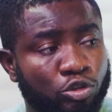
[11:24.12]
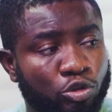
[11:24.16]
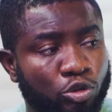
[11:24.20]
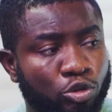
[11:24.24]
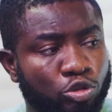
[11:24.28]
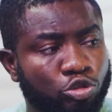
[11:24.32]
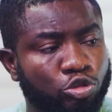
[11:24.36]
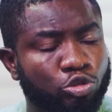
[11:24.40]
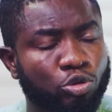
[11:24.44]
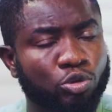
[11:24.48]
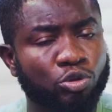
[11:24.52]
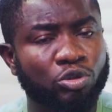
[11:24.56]
know,
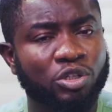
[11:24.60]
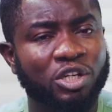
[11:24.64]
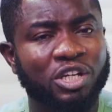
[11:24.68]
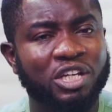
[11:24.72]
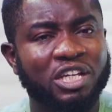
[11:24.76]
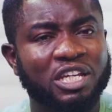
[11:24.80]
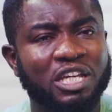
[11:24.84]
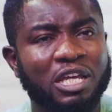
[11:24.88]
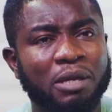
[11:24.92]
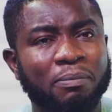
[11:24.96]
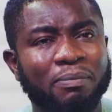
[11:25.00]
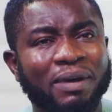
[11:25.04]
so
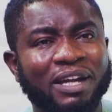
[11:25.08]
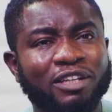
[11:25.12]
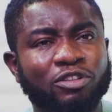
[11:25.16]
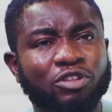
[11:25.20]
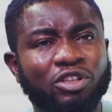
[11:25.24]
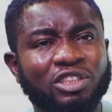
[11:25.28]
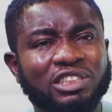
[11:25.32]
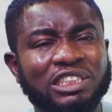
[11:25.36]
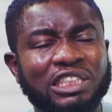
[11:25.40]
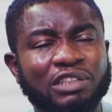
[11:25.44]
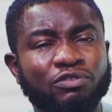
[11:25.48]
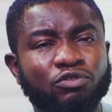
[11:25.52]
it might
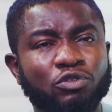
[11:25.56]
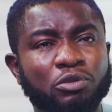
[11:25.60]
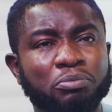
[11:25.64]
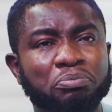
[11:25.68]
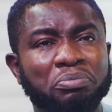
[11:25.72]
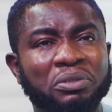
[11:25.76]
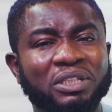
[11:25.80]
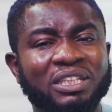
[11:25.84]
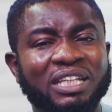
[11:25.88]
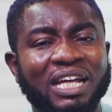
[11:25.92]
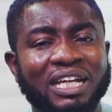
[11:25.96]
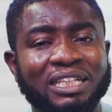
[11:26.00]
not even
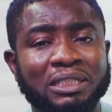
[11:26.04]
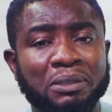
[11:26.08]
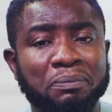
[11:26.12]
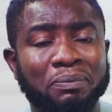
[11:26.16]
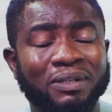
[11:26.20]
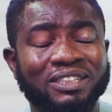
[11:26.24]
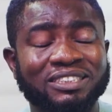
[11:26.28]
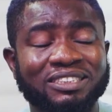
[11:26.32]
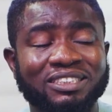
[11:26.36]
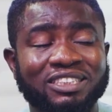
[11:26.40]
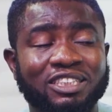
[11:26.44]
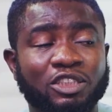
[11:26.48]
be that the
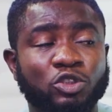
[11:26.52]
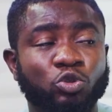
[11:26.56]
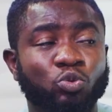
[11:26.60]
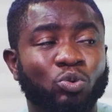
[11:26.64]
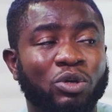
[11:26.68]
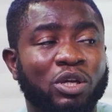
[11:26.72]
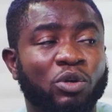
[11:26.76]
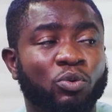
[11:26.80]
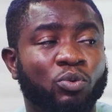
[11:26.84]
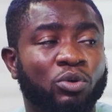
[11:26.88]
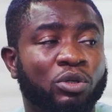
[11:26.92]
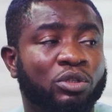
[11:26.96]
person is
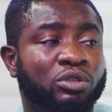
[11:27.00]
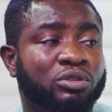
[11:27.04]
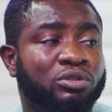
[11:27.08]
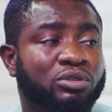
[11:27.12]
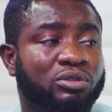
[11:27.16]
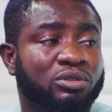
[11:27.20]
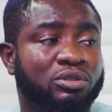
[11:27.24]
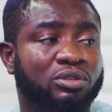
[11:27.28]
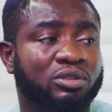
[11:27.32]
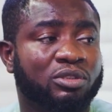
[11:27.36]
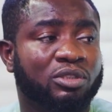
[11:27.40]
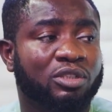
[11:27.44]
wayward,
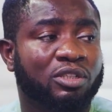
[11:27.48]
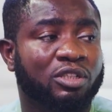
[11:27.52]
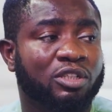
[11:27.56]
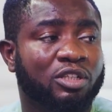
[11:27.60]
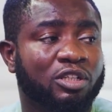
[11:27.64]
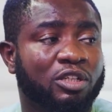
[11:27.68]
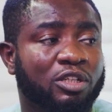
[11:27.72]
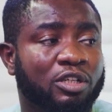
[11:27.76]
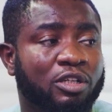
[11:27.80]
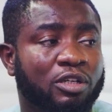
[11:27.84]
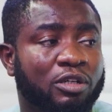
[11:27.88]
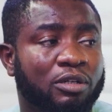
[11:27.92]

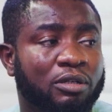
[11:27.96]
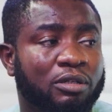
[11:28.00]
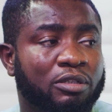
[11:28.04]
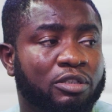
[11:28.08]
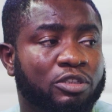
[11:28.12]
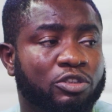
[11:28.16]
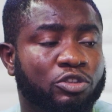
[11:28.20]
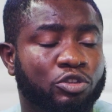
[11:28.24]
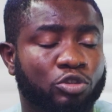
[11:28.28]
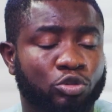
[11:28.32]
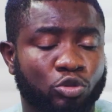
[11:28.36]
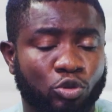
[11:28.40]

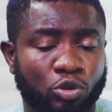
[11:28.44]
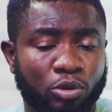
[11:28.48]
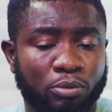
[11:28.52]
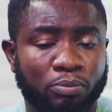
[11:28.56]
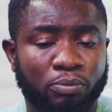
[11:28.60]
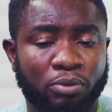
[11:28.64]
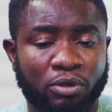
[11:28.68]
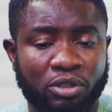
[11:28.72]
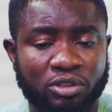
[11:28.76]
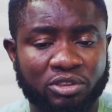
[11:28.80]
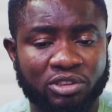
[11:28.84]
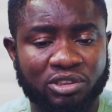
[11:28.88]
you know,
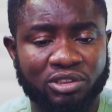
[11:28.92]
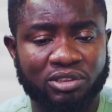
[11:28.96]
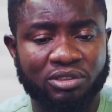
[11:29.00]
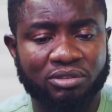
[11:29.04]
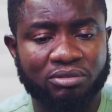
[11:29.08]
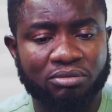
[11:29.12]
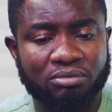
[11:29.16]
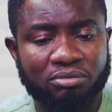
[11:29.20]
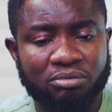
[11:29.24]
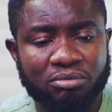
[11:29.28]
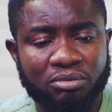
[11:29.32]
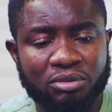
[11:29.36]
but
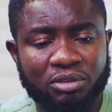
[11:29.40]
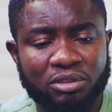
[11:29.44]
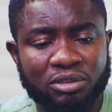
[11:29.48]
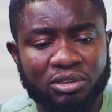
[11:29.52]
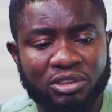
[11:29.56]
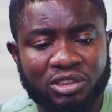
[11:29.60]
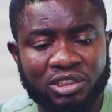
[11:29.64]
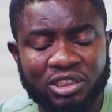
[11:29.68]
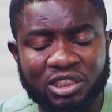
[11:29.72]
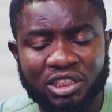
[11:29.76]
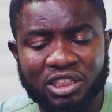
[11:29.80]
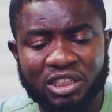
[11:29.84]

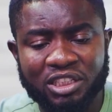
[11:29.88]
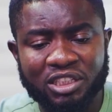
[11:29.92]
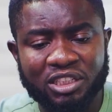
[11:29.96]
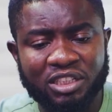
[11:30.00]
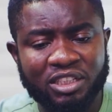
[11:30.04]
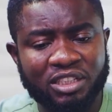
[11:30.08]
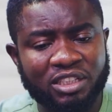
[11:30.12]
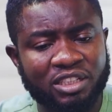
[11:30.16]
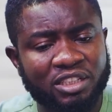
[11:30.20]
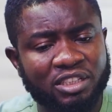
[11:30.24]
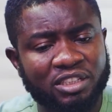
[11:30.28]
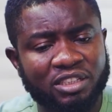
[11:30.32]

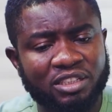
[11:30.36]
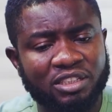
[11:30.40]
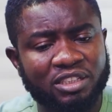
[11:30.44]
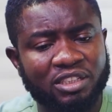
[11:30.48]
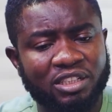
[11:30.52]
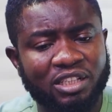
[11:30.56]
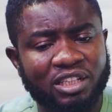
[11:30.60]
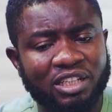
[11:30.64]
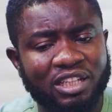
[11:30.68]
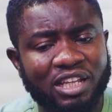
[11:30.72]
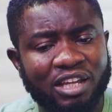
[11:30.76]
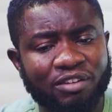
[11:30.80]
the
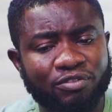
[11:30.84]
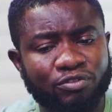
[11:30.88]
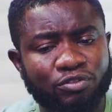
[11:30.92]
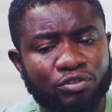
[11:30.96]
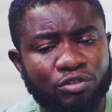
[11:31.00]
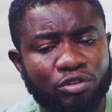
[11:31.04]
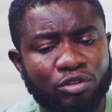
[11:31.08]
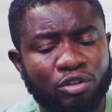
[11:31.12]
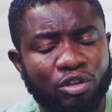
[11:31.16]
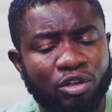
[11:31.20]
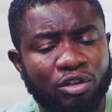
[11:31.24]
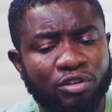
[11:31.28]

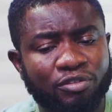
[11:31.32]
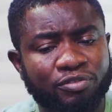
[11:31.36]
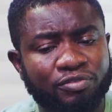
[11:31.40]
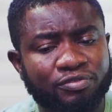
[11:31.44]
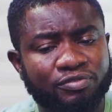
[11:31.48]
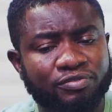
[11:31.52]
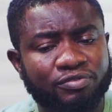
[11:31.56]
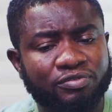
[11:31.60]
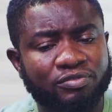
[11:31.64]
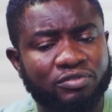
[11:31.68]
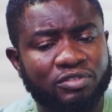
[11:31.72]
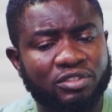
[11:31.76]
level of
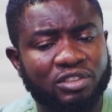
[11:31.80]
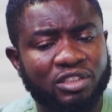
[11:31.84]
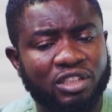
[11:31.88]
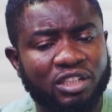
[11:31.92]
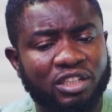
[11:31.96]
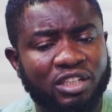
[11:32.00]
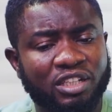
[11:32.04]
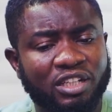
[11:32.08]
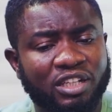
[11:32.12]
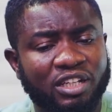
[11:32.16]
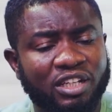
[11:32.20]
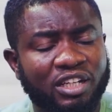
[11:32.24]

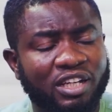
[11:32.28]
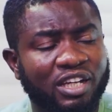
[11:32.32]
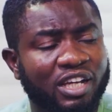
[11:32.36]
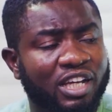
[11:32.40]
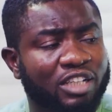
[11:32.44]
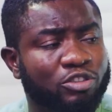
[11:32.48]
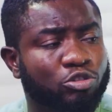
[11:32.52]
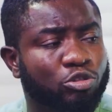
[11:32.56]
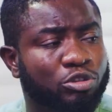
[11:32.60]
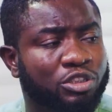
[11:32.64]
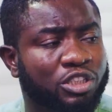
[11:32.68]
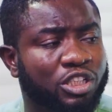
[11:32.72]

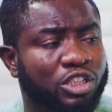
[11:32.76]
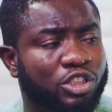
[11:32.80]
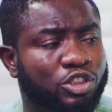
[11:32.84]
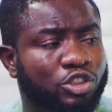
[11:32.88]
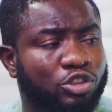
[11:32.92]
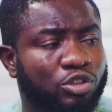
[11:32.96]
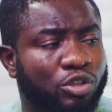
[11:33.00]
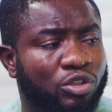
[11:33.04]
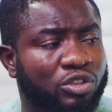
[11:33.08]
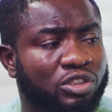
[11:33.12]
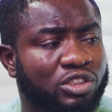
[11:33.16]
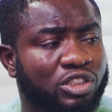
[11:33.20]

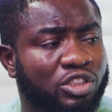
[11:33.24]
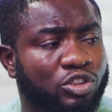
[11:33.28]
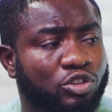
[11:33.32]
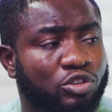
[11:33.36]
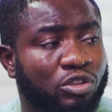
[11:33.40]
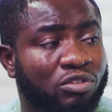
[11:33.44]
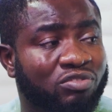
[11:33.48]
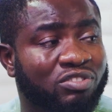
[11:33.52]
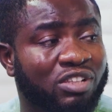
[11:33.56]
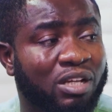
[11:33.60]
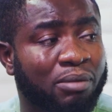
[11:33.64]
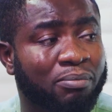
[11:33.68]
education each
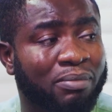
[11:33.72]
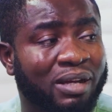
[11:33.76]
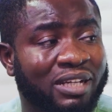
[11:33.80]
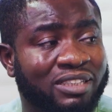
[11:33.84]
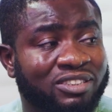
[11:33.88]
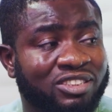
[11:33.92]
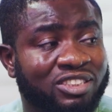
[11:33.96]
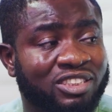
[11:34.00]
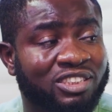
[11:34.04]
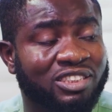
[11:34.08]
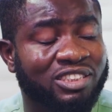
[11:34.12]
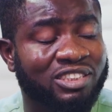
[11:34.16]
of them
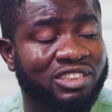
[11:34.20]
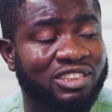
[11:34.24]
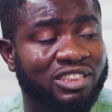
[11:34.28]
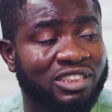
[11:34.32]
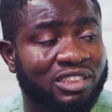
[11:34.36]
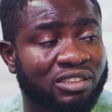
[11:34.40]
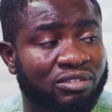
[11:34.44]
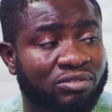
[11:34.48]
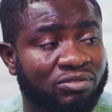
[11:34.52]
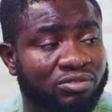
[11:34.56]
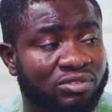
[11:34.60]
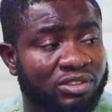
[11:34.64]
has
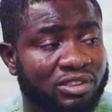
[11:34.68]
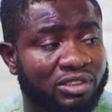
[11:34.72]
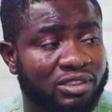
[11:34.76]
received,